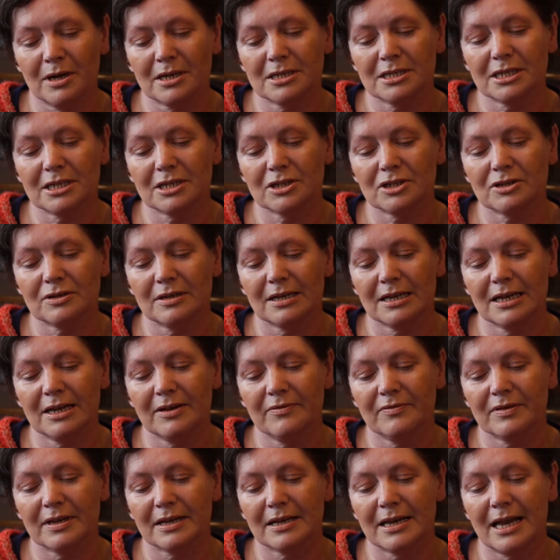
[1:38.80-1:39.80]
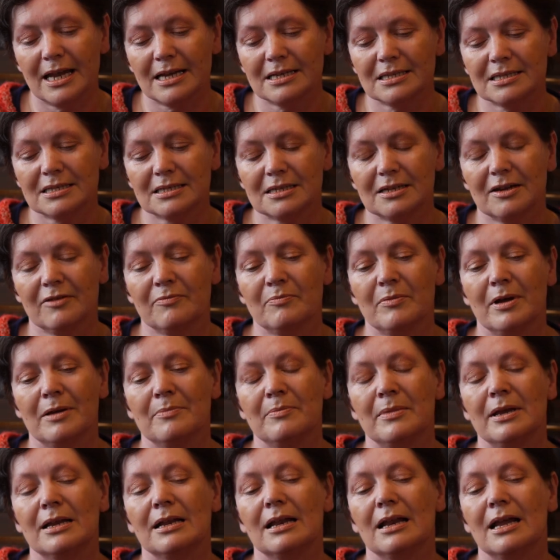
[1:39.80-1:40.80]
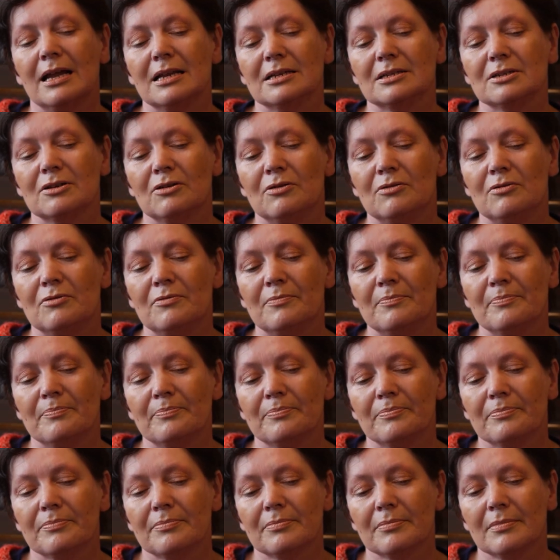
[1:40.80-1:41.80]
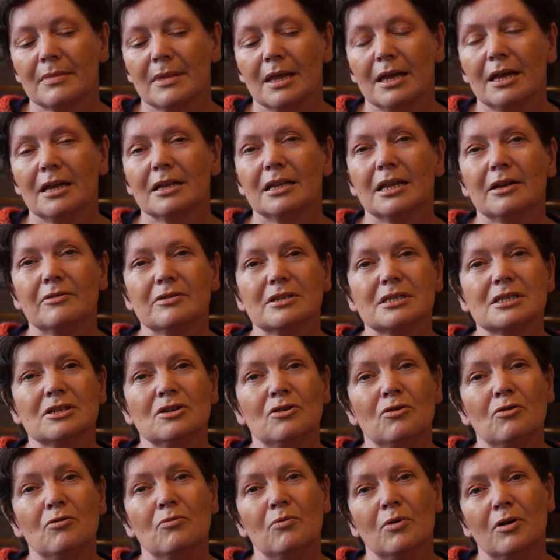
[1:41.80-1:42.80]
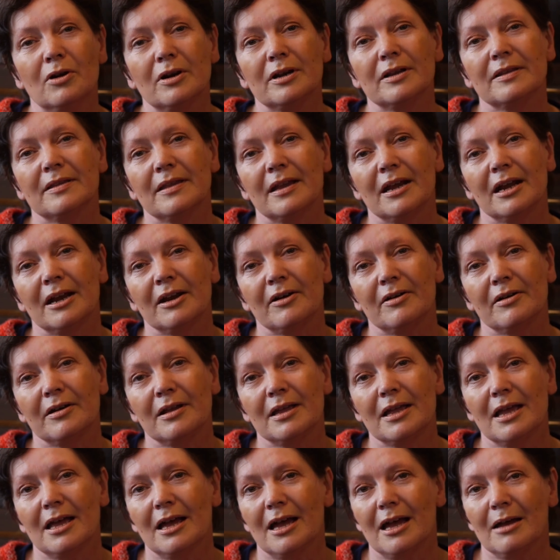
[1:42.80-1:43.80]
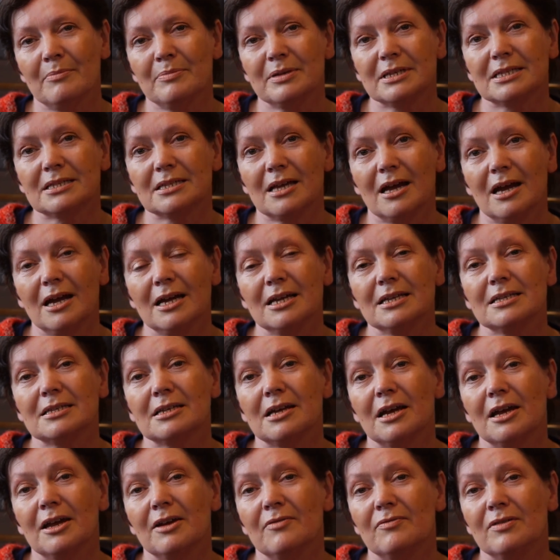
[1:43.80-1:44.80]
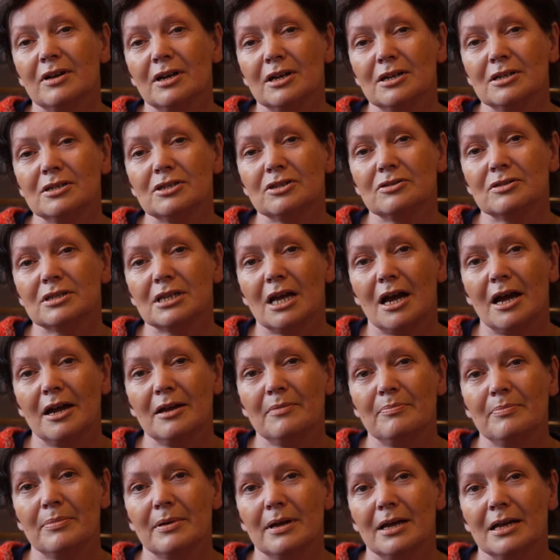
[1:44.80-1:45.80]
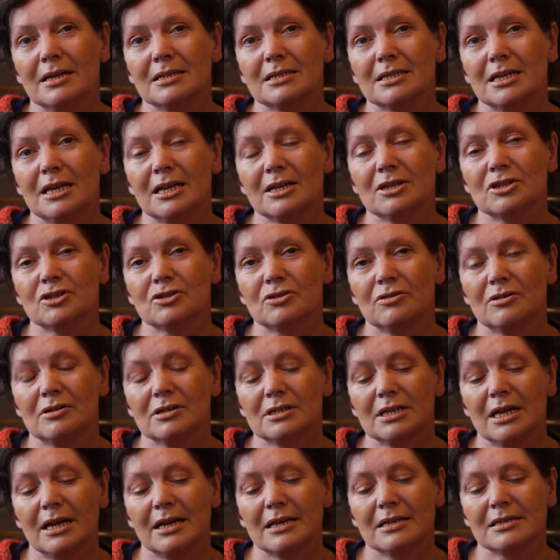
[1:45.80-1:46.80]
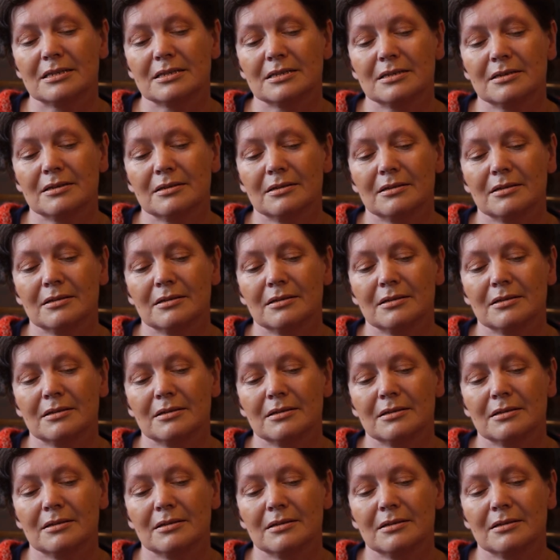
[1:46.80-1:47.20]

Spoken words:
wanting to leave the nest of my Midland home. There is no work there, and besides, I have learned to type and take shorthand.